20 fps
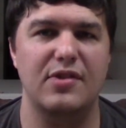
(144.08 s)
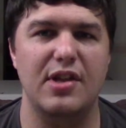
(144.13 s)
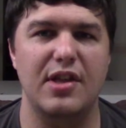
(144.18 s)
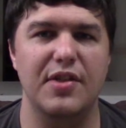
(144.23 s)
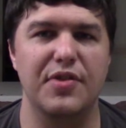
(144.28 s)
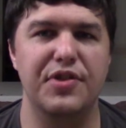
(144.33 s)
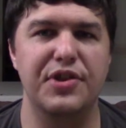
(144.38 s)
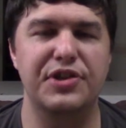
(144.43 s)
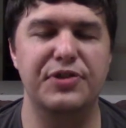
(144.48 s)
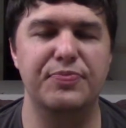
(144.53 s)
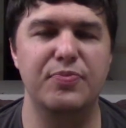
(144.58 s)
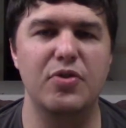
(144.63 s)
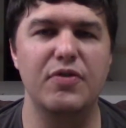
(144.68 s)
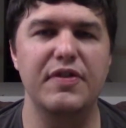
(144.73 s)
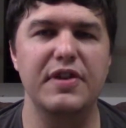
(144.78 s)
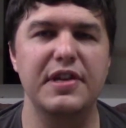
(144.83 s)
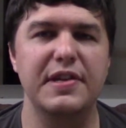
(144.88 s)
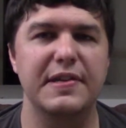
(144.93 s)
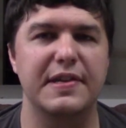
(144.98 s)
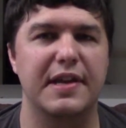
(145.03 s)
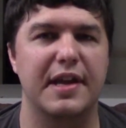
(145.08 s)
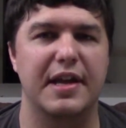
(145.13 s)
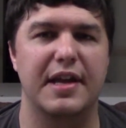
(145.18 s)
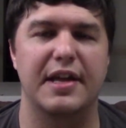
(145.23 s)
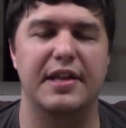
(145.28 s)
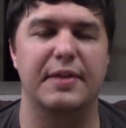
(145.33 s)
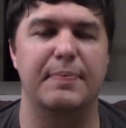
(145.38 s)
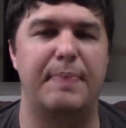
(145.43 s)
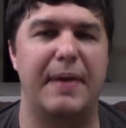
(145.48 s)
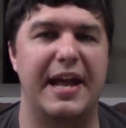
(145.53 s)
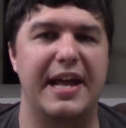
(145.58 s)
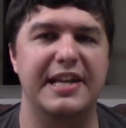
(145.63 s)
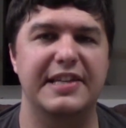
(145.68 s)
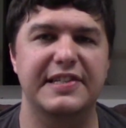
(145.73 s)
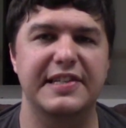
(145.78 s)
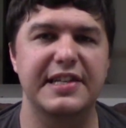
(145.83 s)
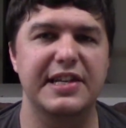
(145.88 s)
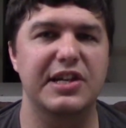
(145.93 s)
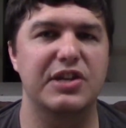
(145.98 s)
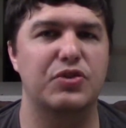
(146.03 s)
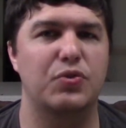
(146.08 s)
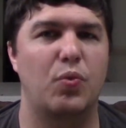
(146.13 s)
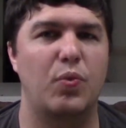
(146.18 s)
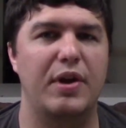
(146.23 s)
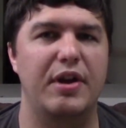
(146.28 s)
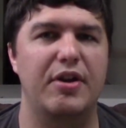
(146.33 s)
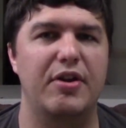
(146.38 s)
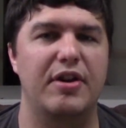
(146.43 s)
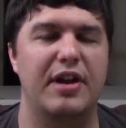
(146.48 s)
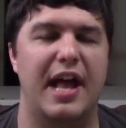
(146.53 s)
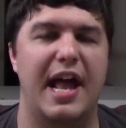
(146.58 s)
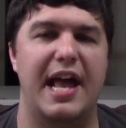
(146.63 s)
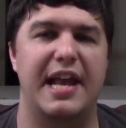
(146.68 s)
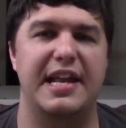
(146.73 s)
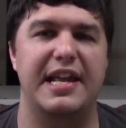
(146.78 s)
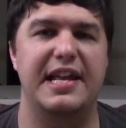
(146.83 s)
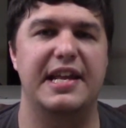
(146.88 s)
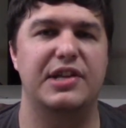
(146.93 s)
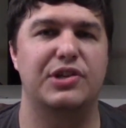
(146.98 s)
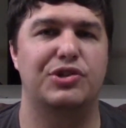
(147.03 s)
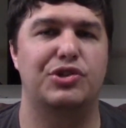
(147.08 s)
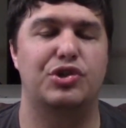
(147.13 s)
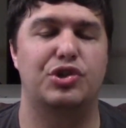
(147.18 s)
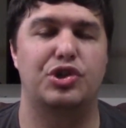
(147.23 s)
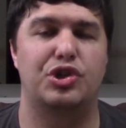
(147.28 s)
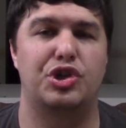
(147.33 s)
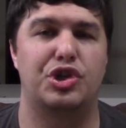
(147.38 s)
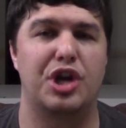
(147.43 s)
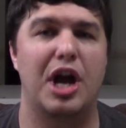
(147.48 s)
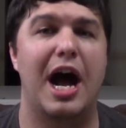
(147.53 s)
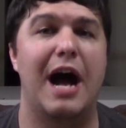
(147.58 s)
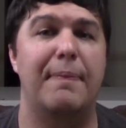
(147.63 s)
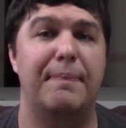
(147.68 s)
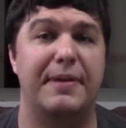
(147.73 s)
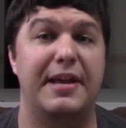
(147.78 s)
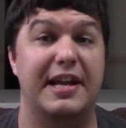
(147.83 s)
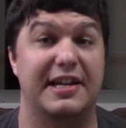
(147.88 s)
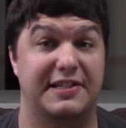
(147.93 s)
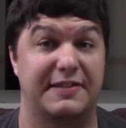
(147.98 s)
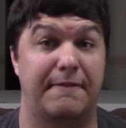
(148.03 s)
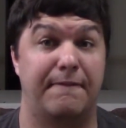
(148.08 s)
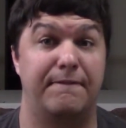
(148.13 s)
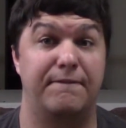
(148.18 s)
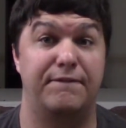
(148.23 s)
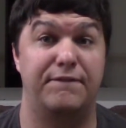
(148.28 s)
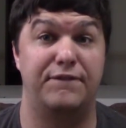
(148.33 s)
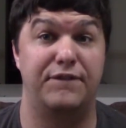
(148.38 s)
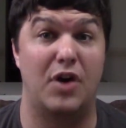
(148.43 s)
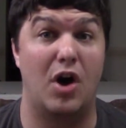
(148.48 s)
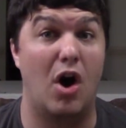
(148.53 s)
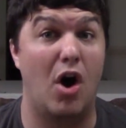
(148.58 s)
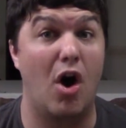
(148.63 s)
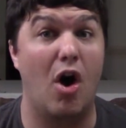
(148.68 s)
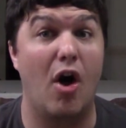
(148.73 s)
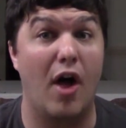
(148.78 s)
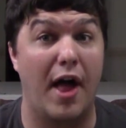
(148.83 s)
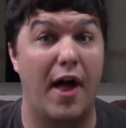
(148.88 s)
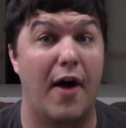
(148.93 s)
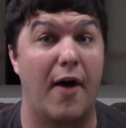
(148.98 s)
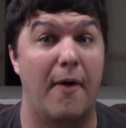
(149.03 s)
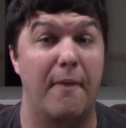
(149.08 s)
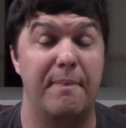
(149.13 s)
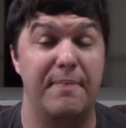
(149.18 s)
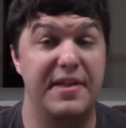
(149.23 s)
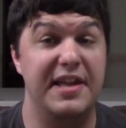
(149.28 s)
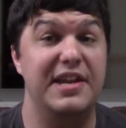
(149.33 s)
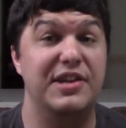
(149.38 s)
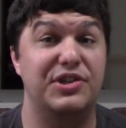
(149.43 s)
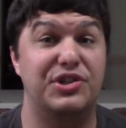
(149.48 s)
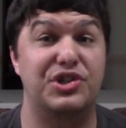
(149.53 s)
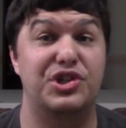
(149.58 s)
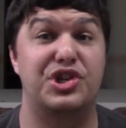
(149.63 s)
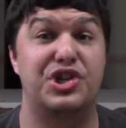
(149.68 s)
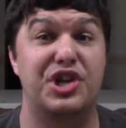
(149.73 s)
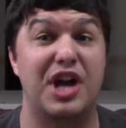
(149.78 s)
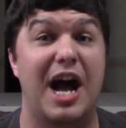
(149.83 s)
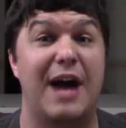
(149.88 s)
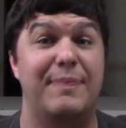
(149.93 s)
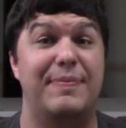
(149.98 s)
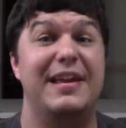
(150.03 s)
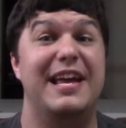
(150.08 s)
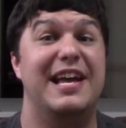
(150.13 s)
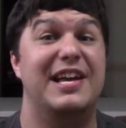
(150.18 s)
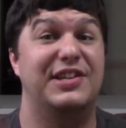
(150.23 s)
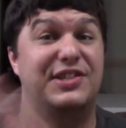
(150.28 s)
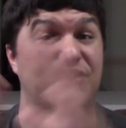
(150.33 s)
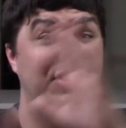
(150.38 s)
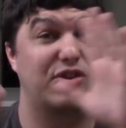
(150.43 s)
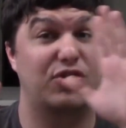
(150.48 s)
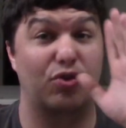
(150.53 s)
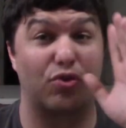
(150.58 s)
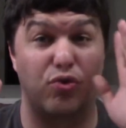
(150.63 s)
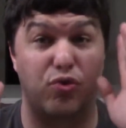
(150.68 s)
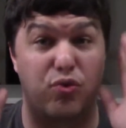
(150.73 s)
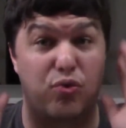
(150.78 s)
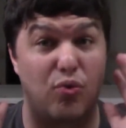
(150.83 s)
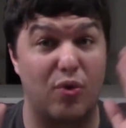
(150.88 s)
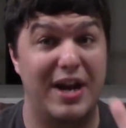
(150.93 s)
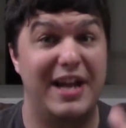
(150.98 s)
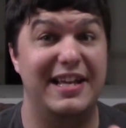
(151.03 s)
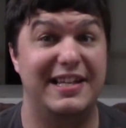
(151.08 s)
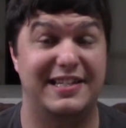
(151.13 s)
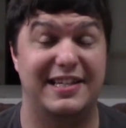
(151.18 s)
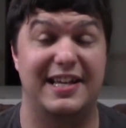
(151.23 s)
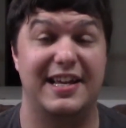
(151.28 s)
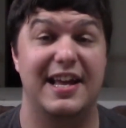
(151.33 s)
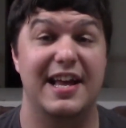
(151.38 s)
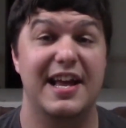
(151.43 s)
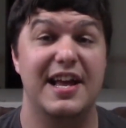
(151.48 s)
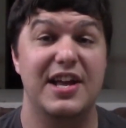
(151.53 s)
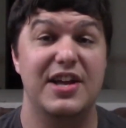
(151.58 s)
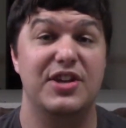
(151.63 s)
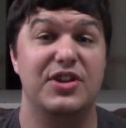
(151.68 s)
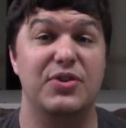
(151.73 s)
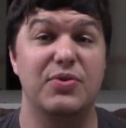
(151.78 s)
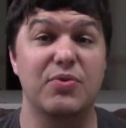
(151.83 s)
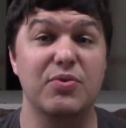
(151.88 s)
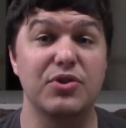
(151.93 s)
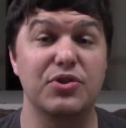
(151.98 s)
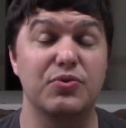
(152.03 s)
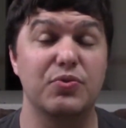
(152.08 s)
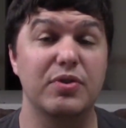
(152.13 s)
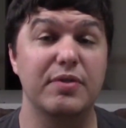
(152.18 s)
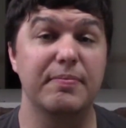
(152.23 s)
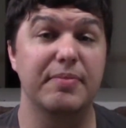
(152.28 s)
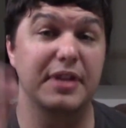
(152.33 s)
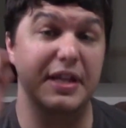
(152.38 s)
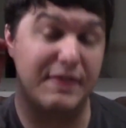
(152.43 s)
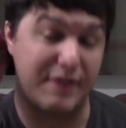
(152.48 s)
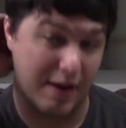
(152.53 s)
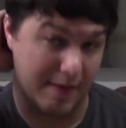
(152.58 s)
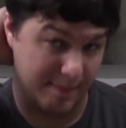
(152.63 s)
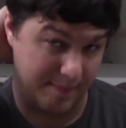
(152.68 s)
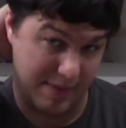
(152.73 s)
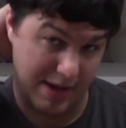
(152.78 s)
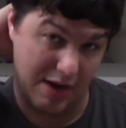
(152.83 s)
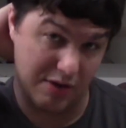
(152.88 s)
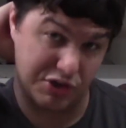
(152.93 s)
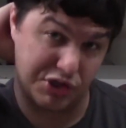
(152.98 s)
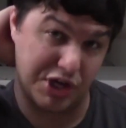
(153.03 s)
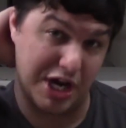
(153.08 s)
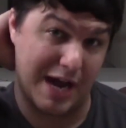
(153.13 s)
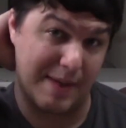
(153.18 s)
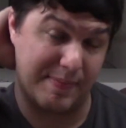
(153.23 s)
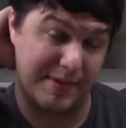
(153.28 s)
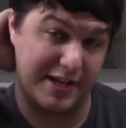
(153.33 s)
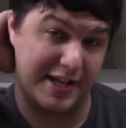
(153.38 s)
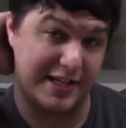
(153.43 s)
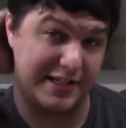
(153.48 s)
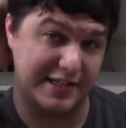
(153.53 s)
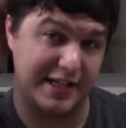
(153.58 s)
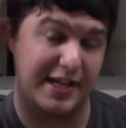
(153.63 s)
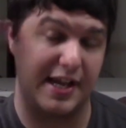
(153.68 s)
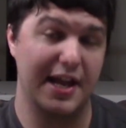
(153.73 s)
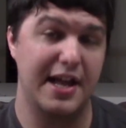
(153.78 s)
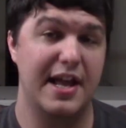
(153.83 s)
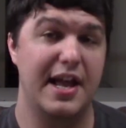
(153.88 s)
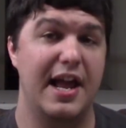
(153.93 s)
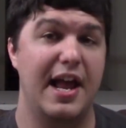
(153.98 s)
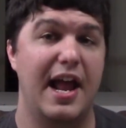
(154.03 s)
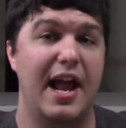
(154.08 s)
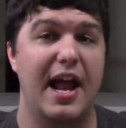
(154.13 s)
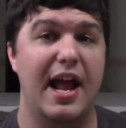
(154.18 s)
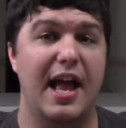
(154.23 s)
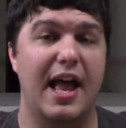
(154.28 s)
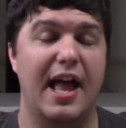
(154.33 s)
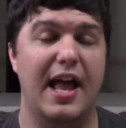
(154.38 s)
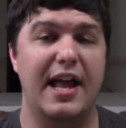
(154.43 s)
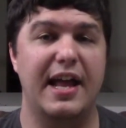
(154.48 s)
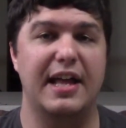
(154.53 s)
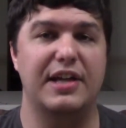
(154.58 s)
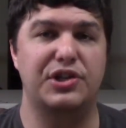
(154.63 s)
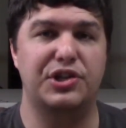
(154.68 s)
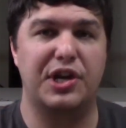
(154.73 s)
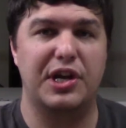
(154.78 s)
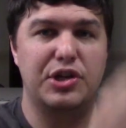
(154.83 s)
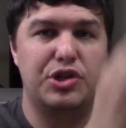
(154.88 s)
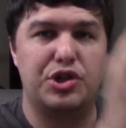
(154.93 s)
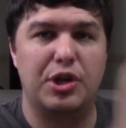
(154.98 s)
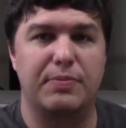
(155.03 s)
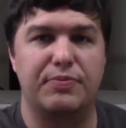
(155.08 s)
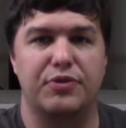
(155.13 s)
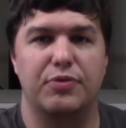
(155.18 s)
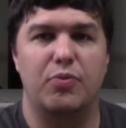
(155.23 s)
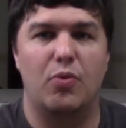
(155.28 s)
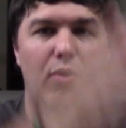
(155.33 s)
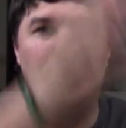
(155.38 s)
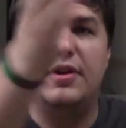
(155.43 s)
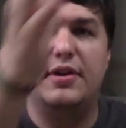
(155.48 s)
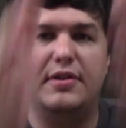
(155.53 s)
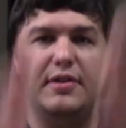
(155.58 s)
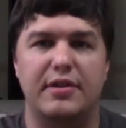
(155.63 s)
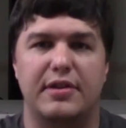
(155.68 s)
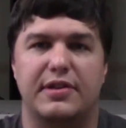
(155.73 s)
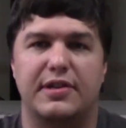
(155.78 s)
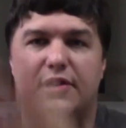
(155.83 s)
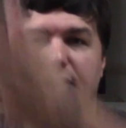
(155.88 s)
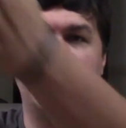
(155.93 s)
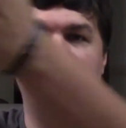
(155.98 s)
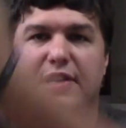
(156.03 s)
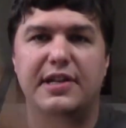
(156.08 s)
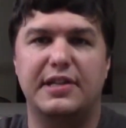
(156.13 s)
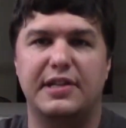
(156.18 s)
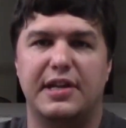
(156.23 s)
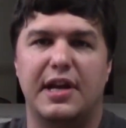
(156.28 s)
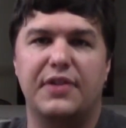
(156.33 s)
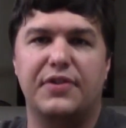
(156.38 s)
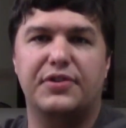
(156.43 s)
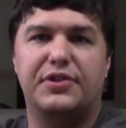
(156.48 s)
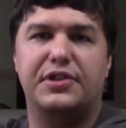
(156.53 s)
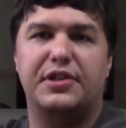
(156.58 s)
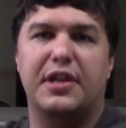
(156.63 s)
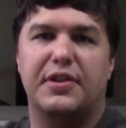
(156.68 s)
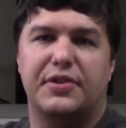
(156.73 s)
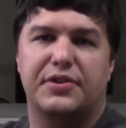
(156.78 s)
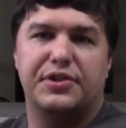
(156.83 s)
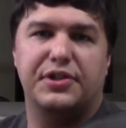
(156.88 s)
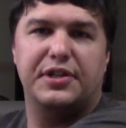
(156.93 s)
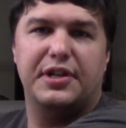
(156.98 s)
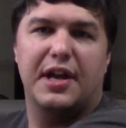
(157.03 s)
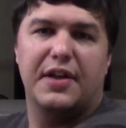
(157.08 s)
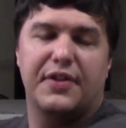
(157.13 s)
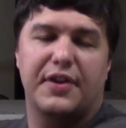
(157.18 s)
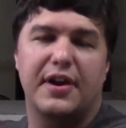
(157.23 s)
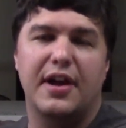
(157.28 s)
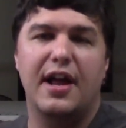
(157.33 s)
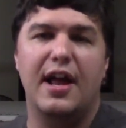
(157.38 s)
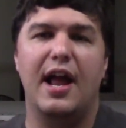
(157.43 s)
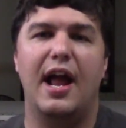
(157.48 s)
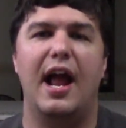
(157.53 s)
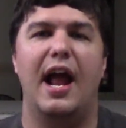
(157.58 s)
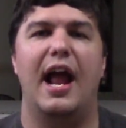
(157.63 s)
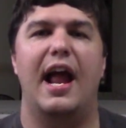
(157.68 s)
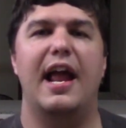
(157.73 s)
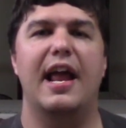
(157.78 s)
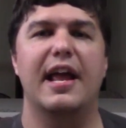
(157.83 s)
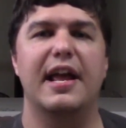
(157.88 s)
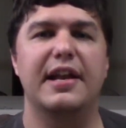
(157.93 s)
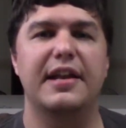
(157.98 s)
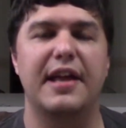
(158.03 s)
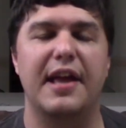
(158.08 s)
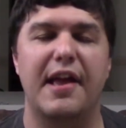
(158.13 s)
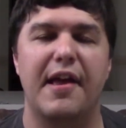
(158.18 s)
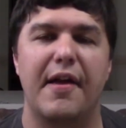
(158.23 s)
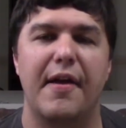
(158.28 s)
this movie, the pacing is weird, and it is choppy as all hell. It is choppy as crazy. You just wouldn't believe how choppy it is. Like it just kind of jumps from one scene to the other, to the other, to the other. And